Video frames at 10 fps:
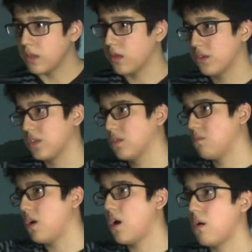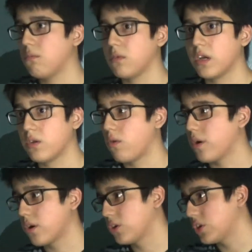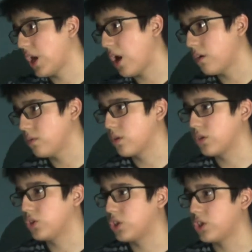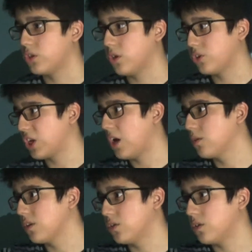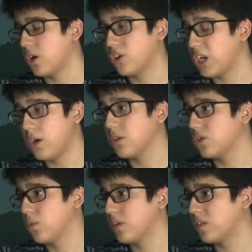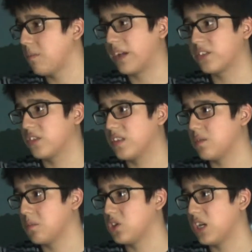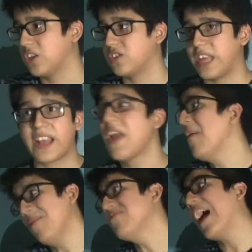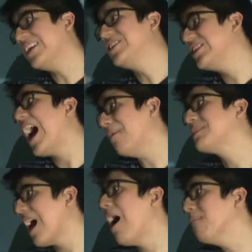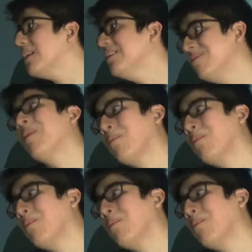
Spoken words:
There's this mom ignoring her child. Her child is doing some exorcism shit. And it's like, nice job, Tommy.